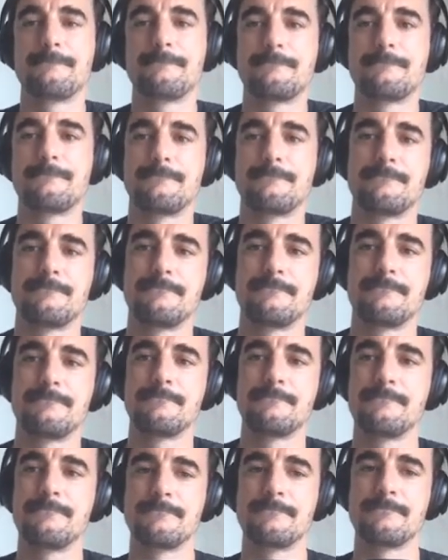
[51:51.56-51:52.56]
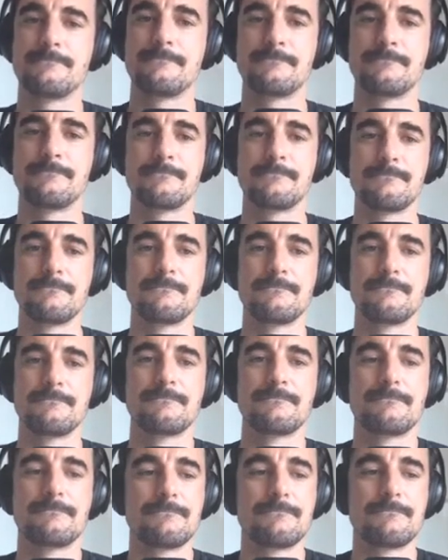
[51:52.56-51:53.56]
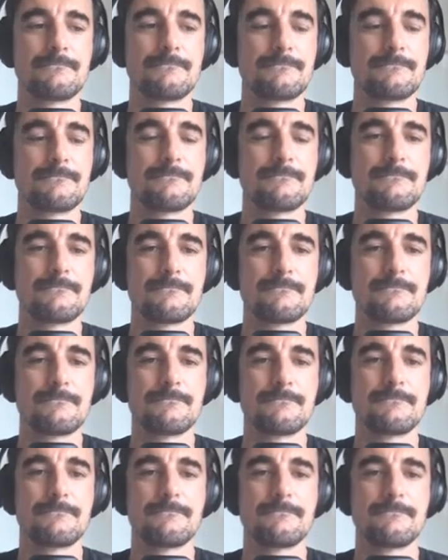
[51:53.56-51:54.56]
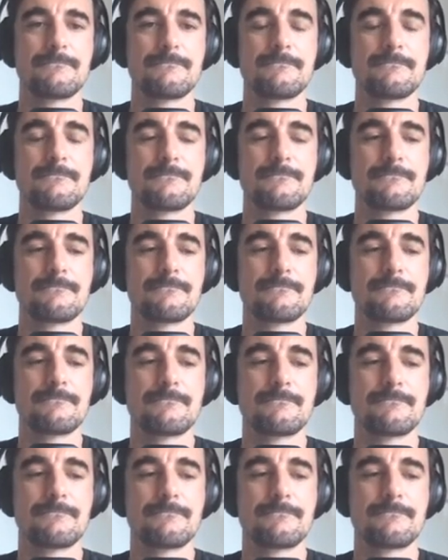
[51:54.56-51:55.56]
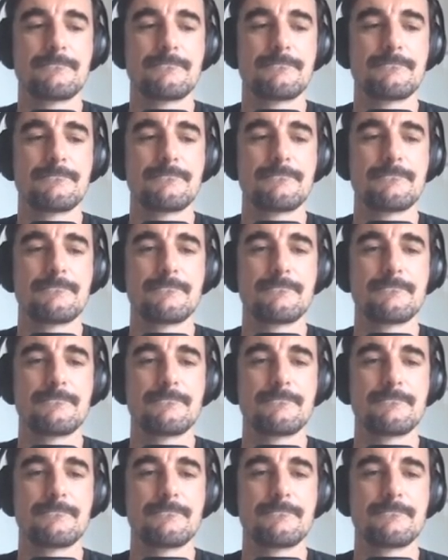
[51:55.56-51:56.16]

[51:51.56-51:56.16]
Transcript: This person isn't speaking.